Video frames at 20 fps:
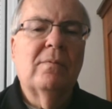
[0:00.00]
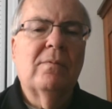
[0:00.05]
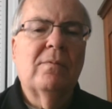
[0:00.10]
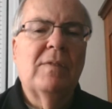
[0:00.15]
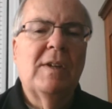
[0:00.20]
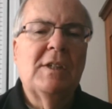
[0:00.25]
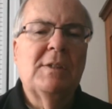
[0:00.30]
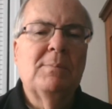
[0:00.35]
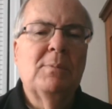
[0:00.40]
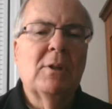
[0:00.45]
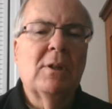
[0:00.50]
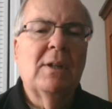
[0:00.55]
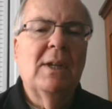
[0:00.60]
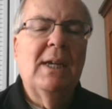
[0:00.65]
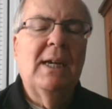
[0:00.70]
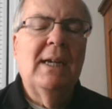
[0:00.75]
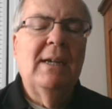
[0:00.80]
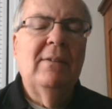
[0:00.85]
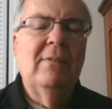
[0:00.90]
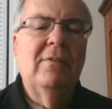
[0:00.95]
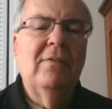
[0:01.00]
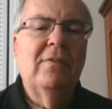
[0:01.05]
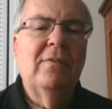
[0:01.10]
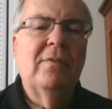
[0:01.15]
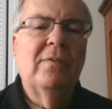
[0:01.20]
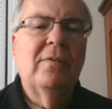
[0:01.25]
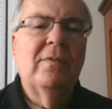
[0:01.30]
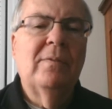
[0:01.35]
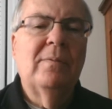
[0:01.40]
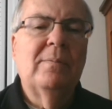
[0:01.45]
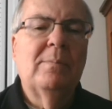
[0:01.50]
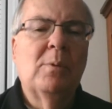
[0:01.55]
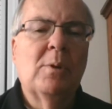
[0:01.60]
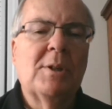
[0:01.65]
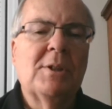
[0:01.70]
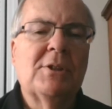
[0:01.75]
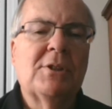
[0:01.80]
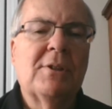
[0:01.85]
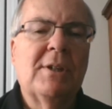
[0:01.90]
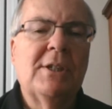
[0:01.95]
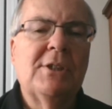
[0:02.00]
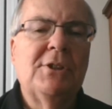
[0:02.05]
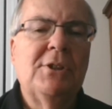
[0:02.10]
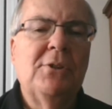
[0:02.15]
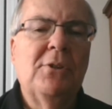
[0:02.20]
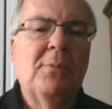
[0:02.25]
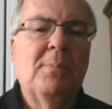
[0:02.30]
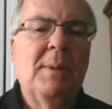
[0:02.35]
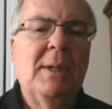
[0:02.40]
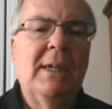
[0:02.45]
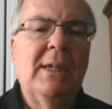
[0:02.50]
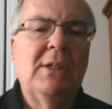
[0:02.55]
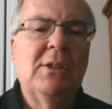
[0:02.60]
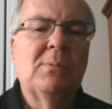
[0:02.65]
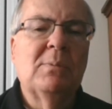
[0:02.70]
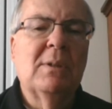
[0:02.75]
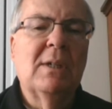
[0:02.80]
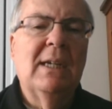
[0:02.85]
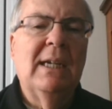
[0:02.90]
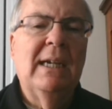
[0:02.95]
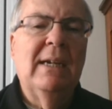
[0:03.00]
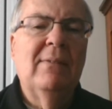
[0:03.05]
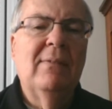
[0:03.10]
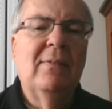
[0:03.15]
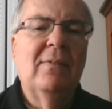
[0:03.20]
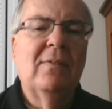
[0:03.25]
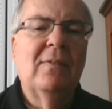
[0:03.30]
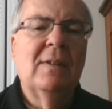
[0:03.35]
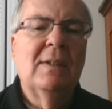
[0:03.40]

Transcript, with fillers: Facebook Live Portage Grace Youth page will have